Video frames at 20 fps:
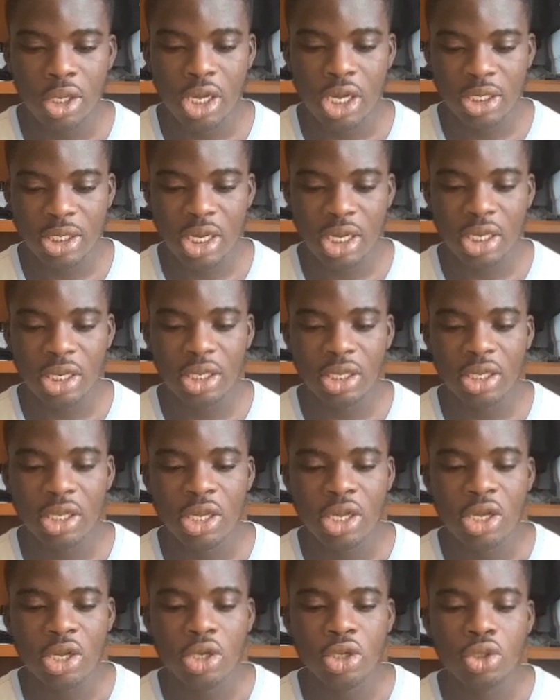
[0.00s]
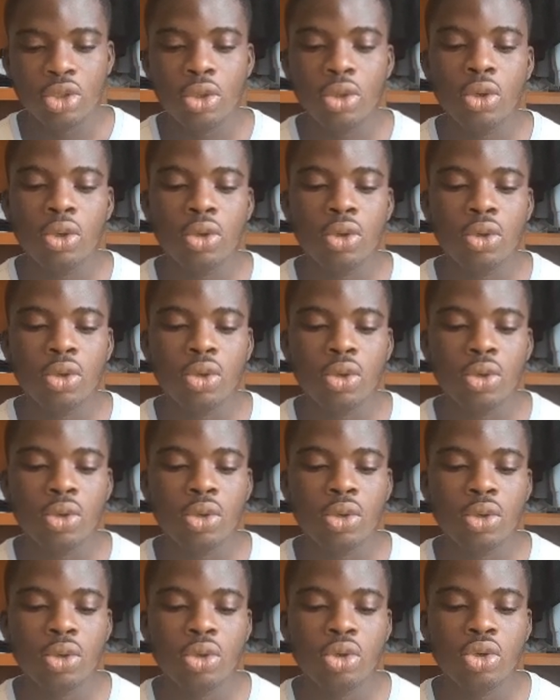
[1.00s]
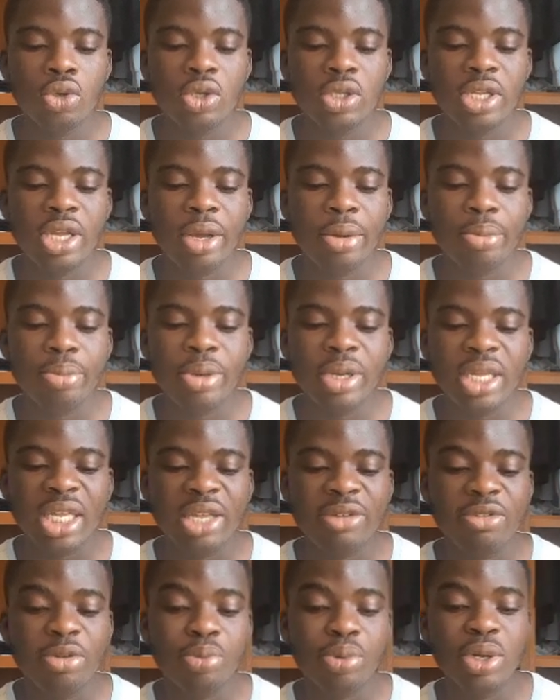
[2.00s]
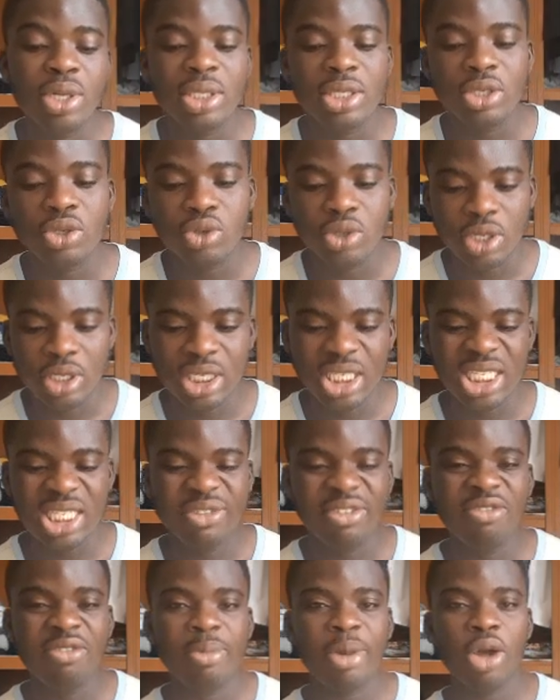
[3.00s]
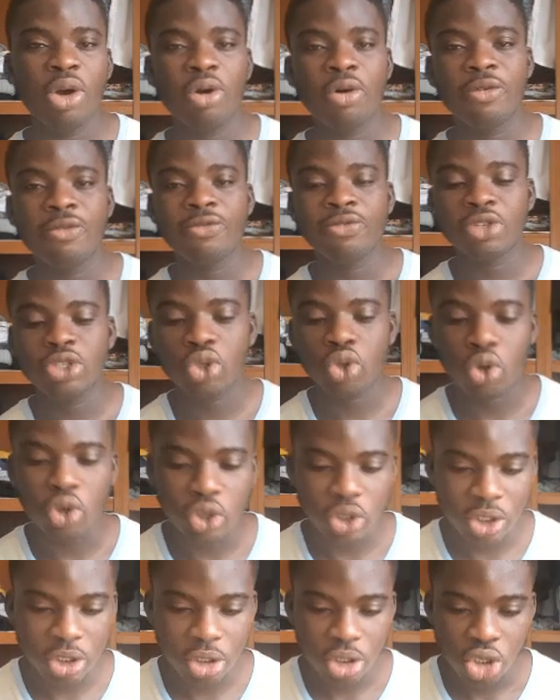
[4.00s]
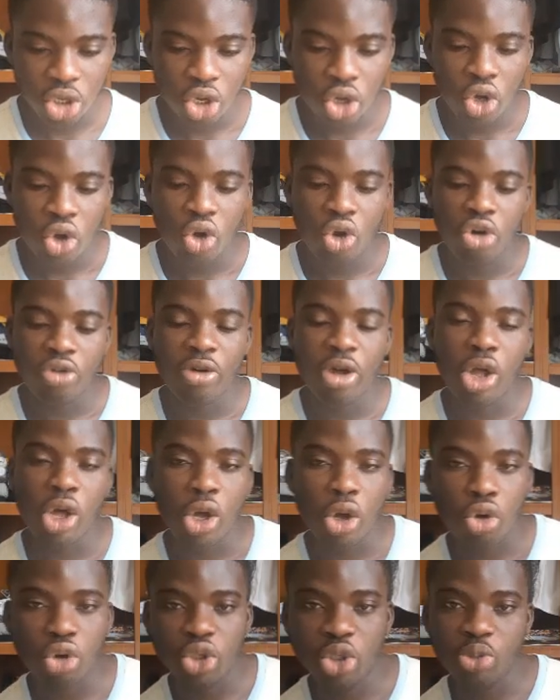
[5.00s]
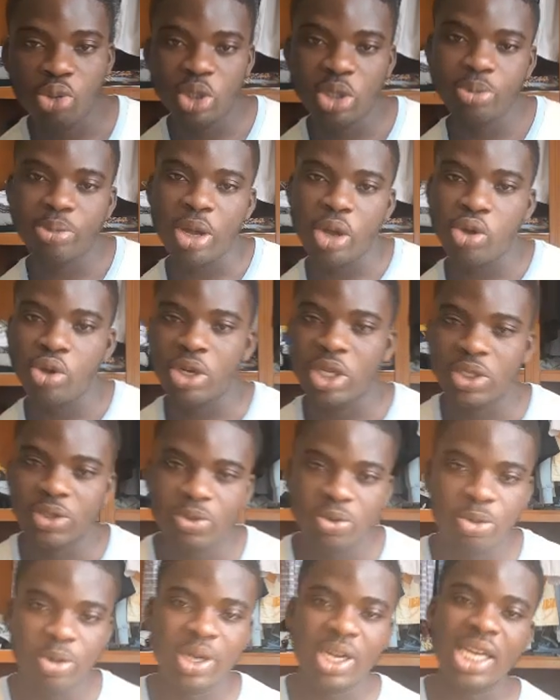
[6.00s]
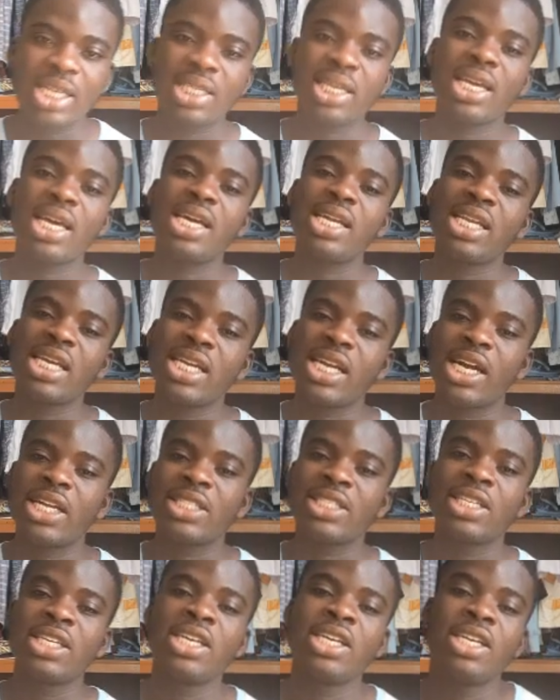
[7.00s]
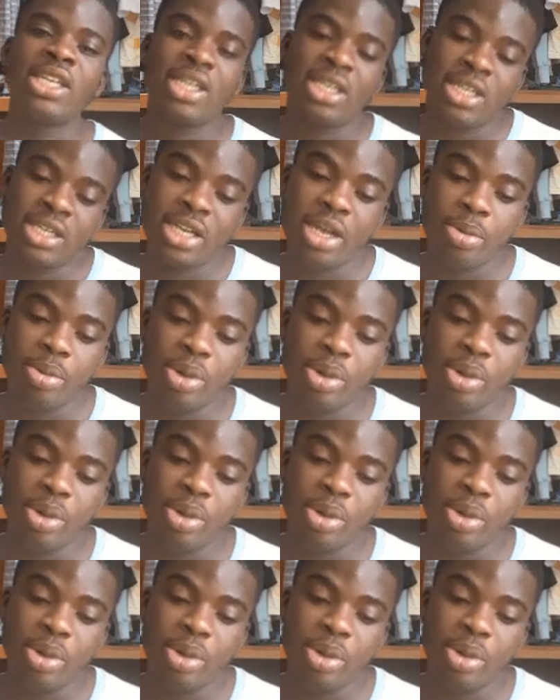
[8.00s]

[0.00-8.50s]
Exactly. So the break-even point in units is given by your fixed cost or your contribution per unit. Remember I said earlier that the